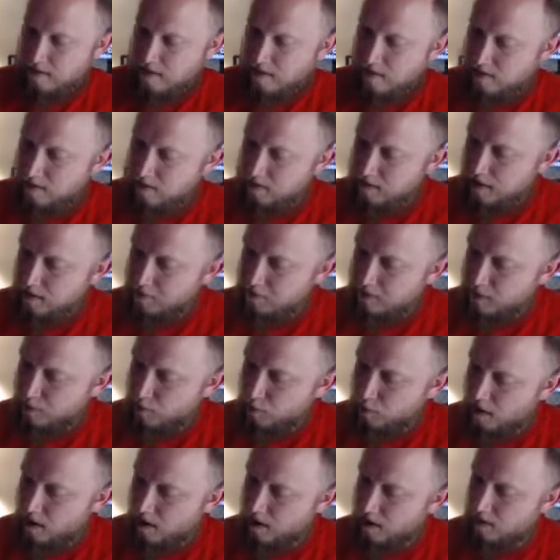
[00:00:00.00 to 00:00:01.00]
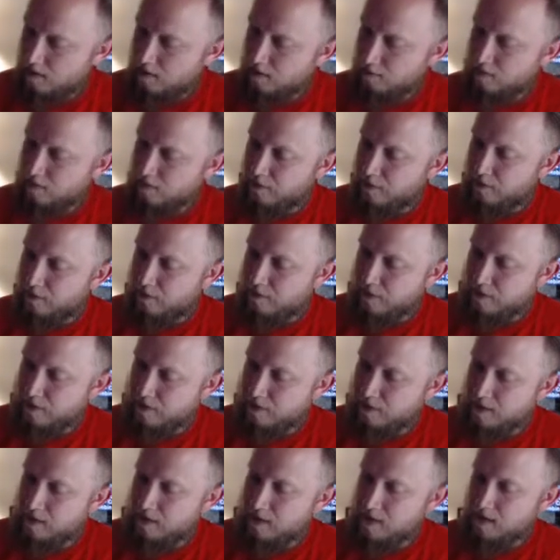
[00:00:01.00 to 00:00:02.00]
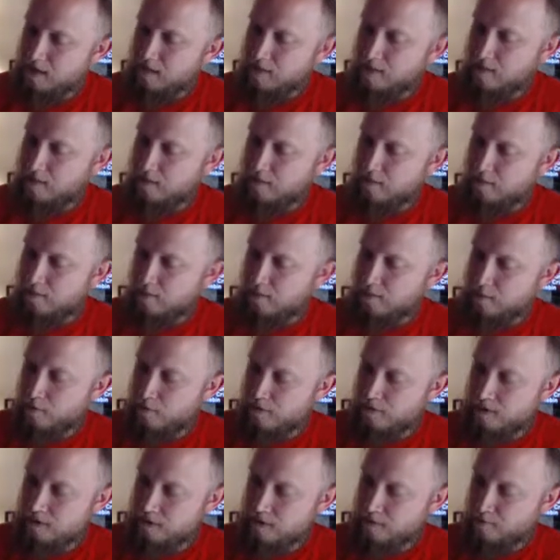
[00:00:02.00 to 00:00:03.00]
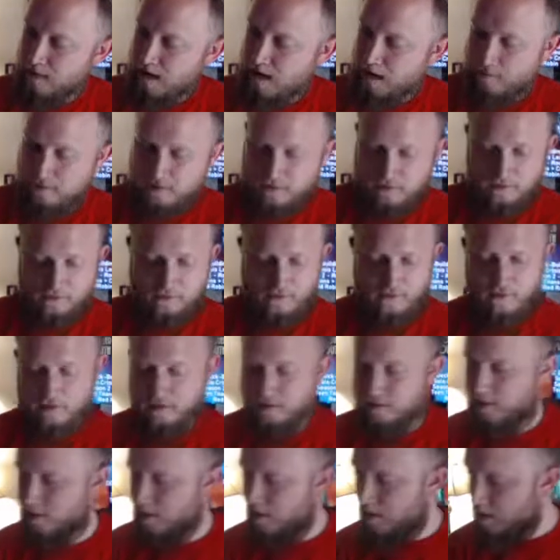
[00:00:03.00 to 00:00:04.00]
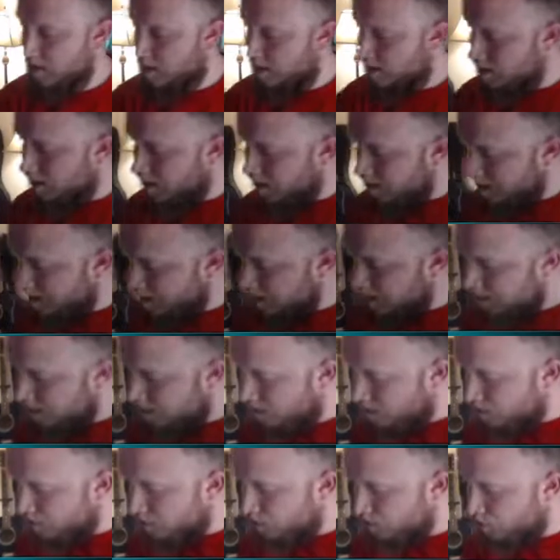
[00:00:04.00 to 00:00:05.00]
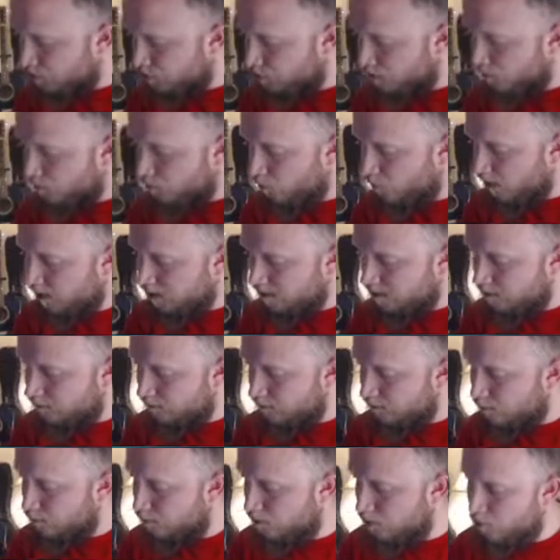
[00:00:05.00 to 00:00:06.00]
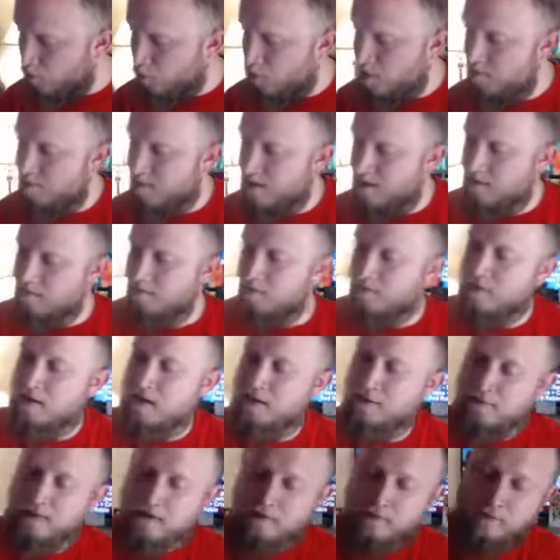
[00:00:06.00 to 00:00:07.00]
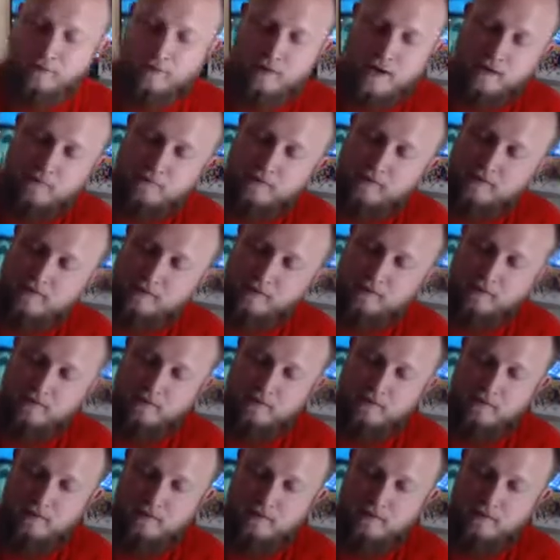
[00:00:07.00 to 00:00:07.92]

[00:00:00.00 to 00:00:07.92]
11, 12, 13, 14 power total. And that needs to destroy what? 4 equipment. We'll get rid of Grant Wilson.